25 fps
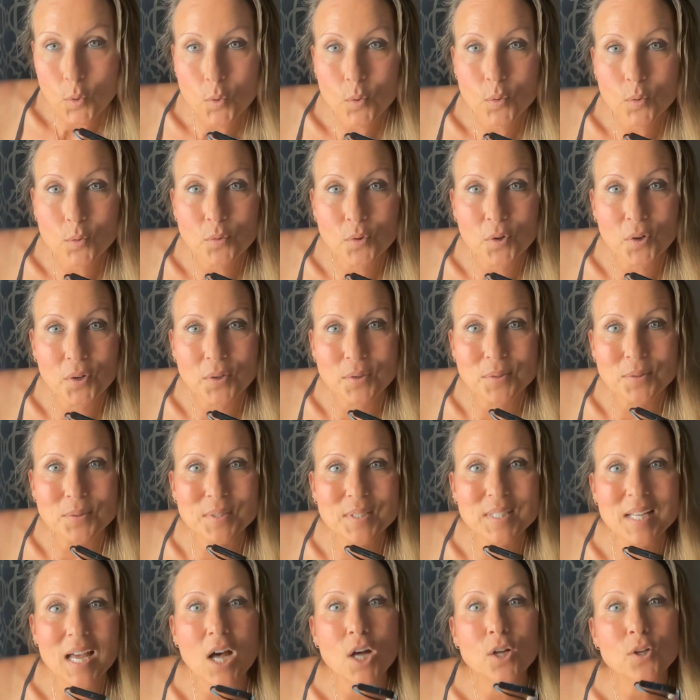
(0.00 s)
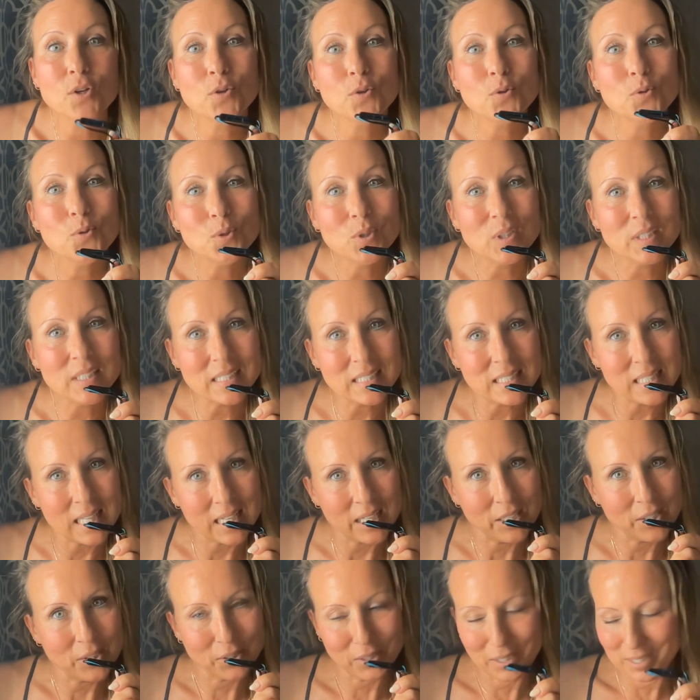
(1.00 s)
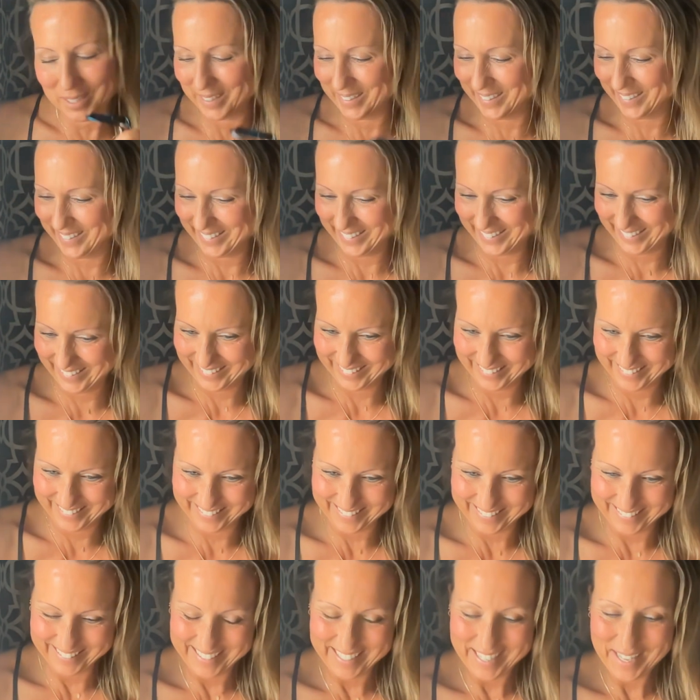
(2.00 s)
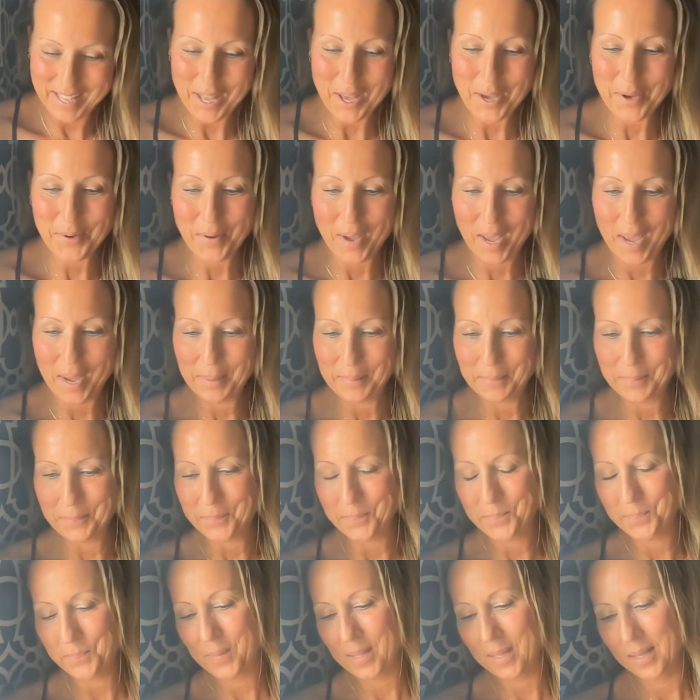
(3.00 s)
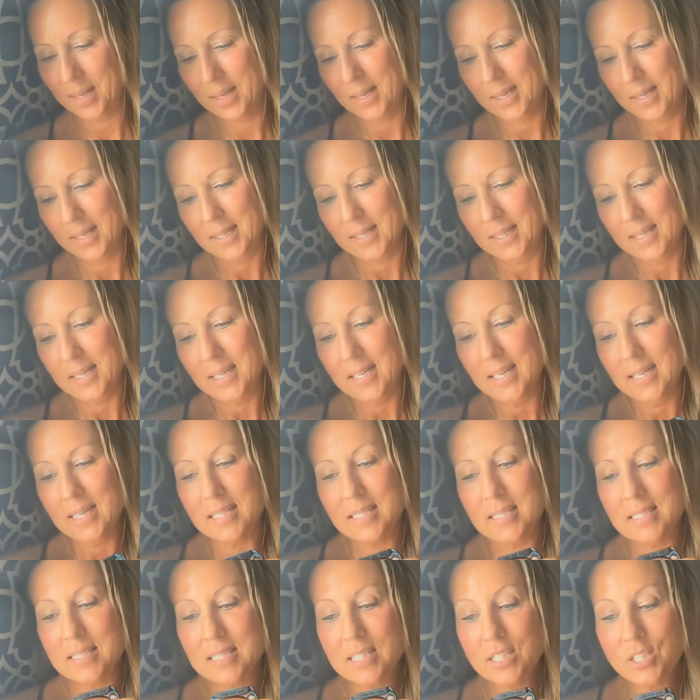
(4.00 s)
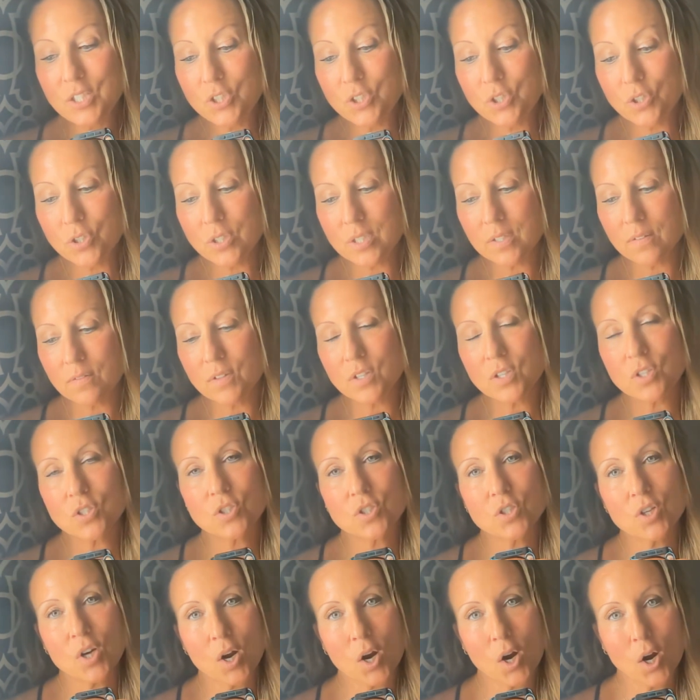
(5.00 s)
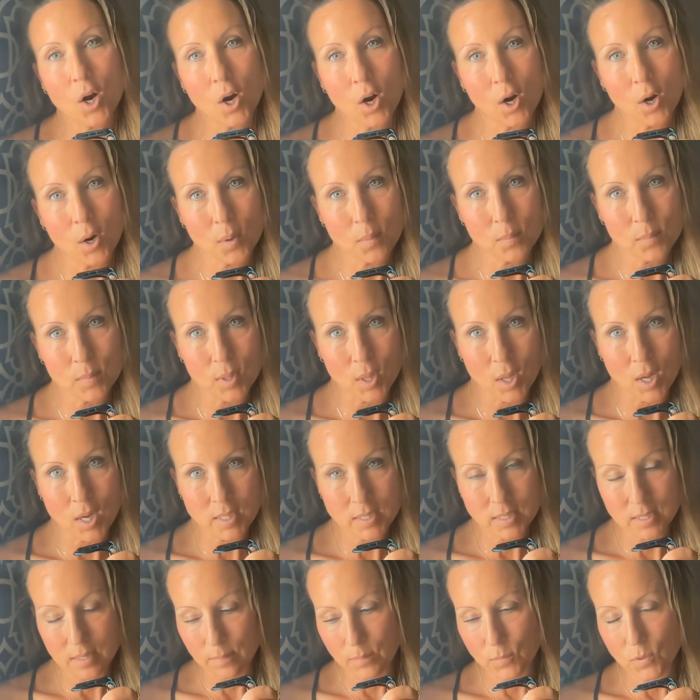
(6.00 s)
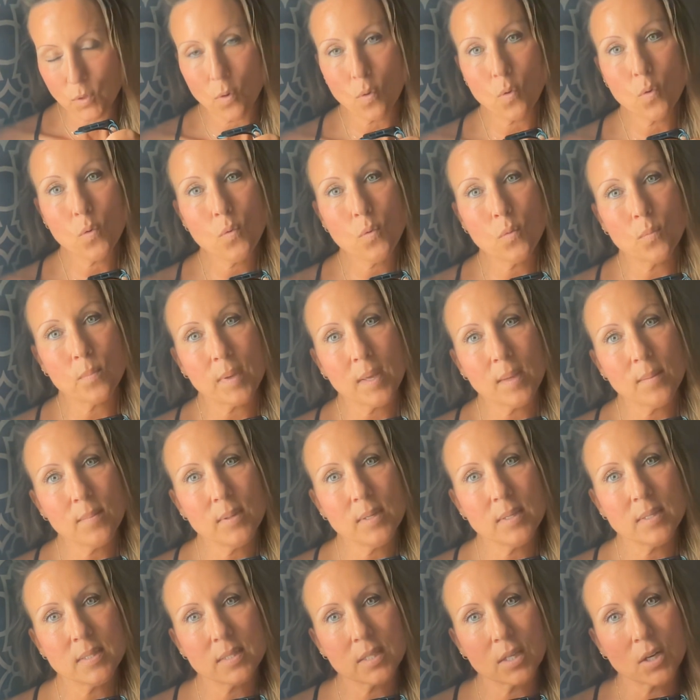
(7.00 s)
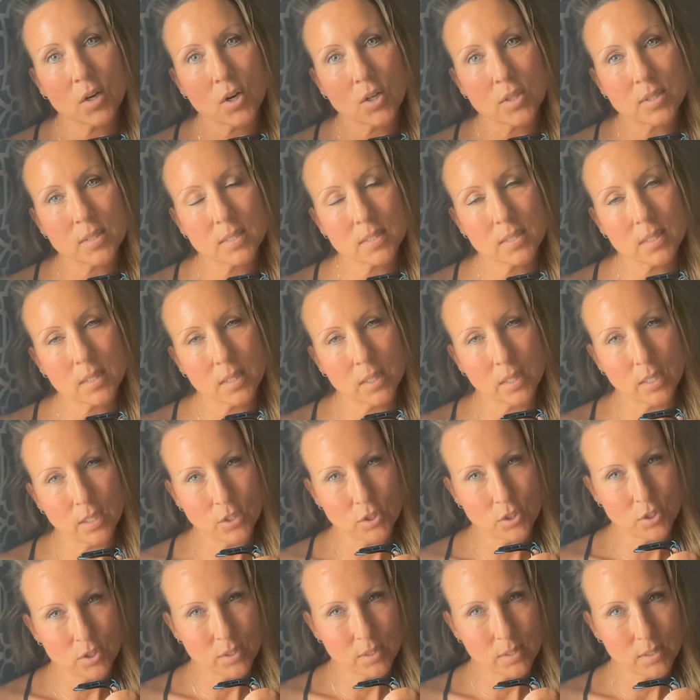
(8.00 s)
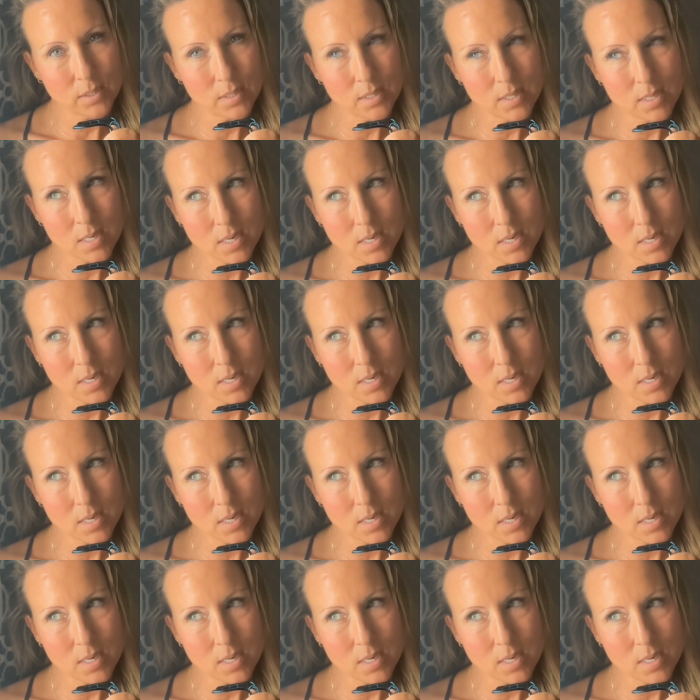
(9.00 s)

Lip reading: Who knows? I'll Google it later. Okay. Sisters of the Star Blossoms. Oh, maybe it's a constellation?